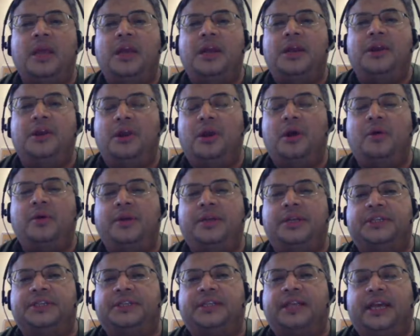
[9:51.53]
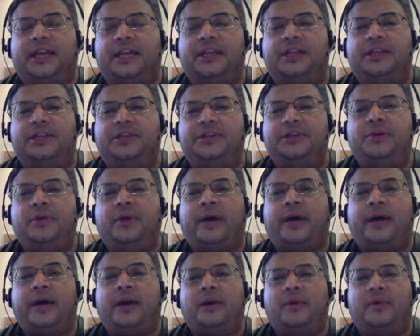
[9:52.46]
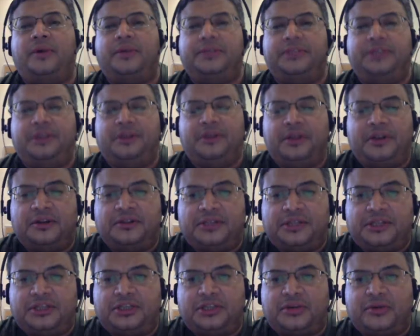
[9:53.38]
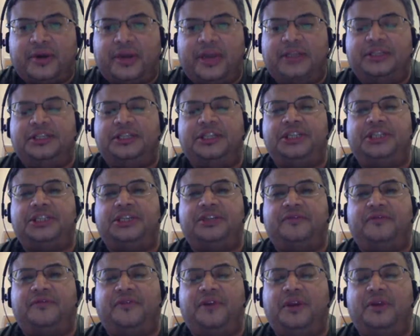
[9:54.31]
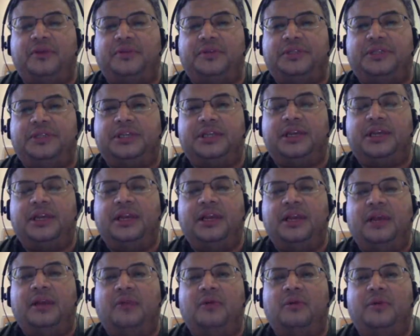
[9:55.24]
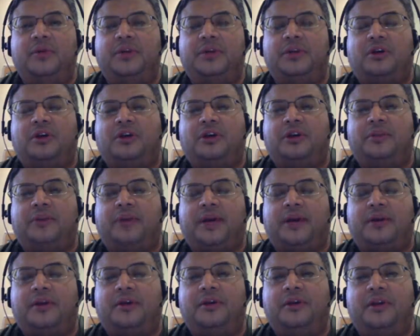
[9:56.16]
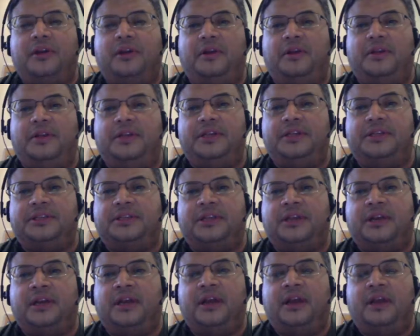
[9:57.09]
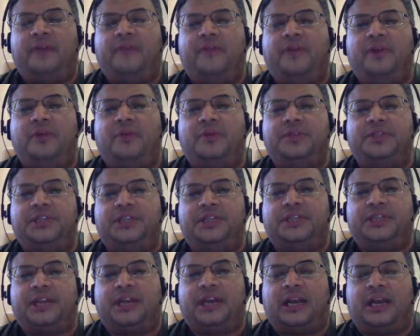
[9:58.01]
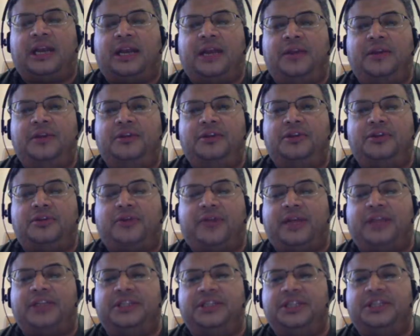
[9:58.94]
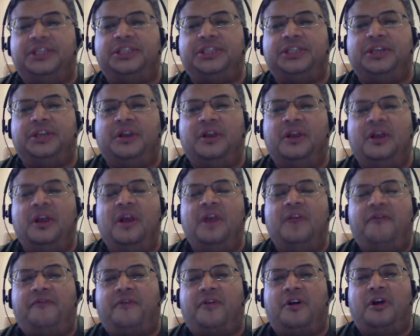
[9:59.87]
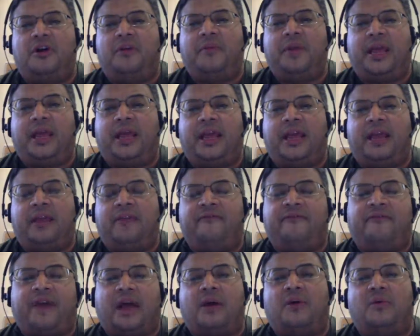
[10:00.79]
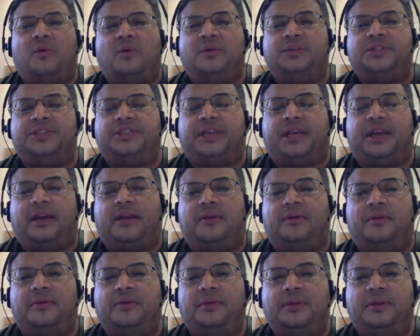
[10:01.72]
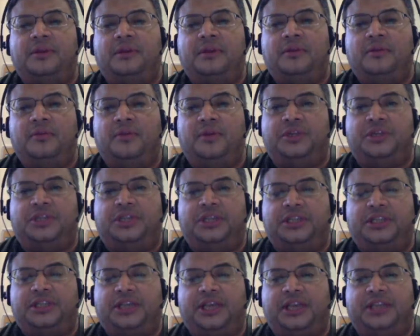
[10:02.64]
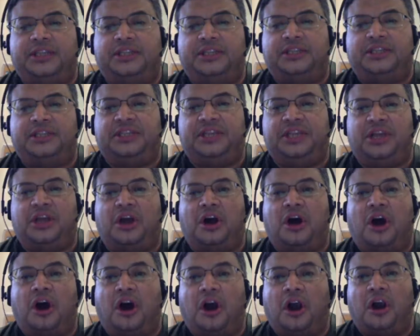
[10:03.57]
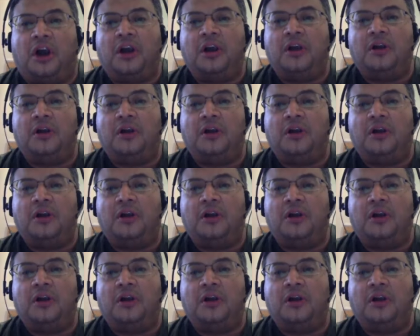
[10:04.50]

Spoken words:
Notice that in the two higher ones here, there's this transition frequency, what we talked about earlier, these frequencies that allow you to transition from a vowel sound, which in this case is the R,